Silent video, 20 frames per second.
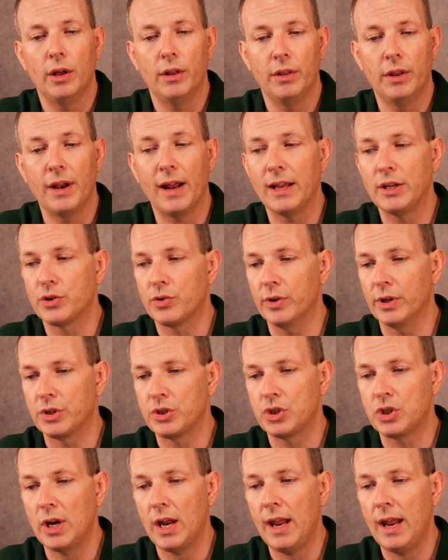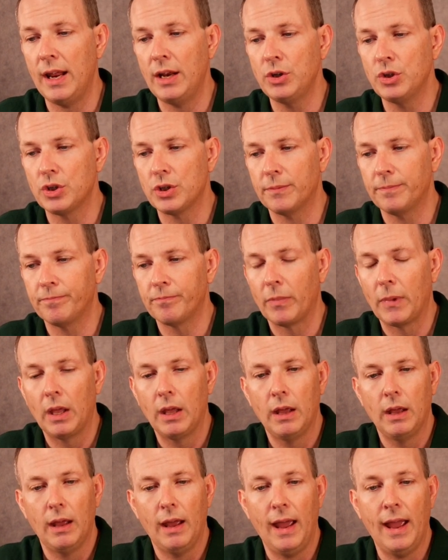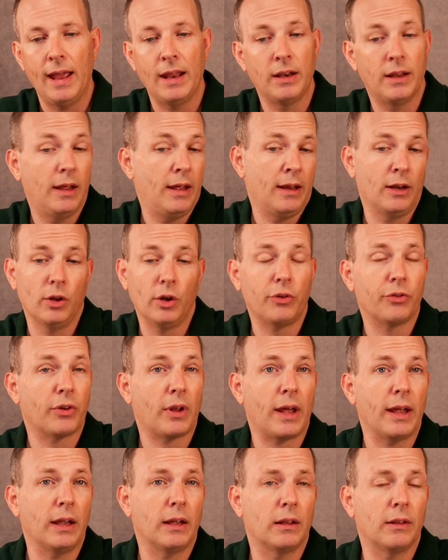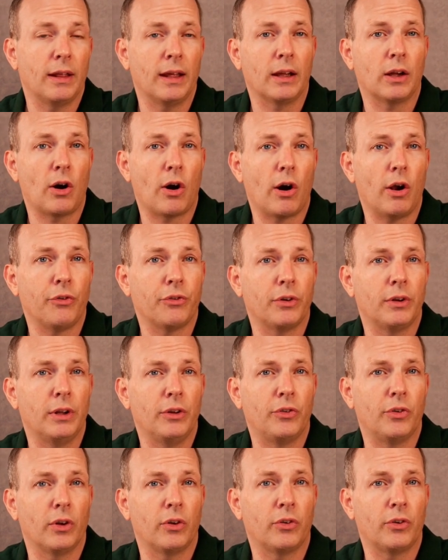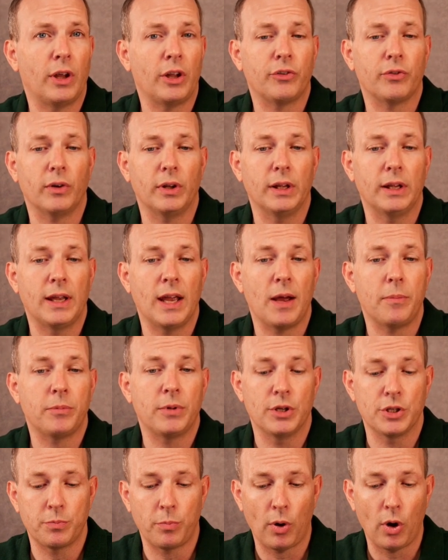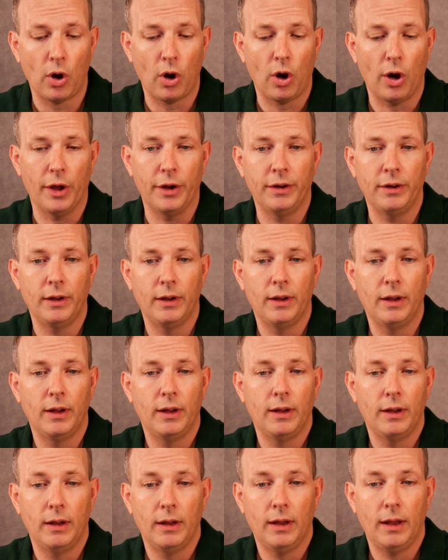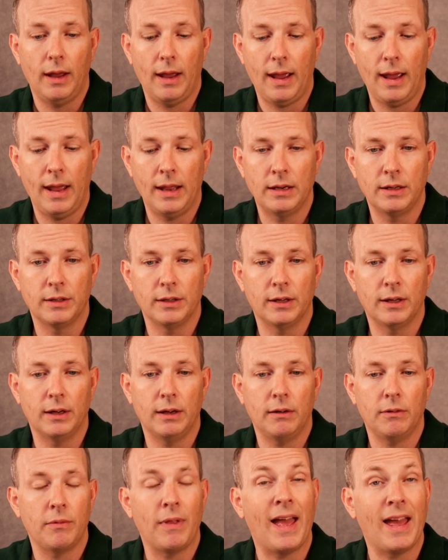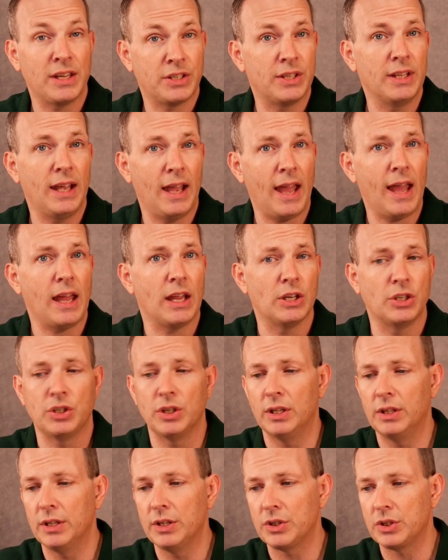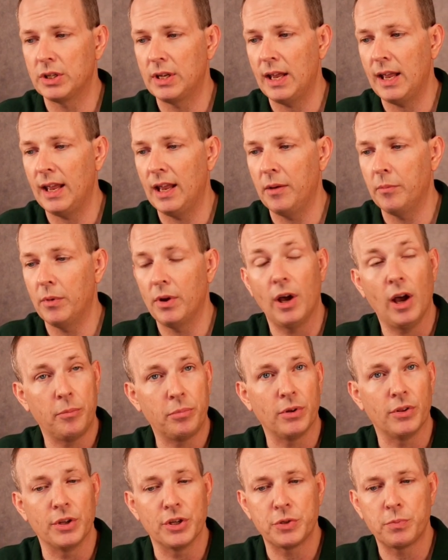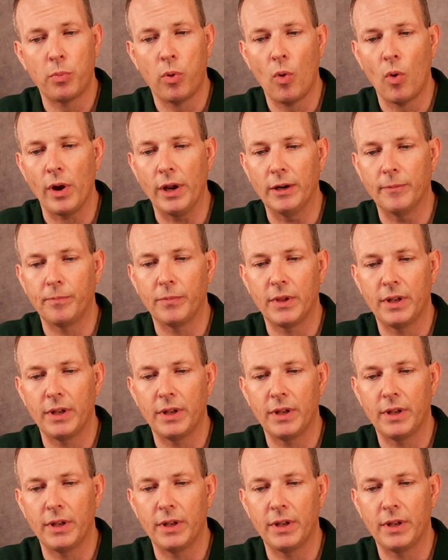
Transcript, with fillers: The knights are exchanged, and uh, it looks like that Carlsen has successfully kept his pawn and uh, has the edge in this game up to this point.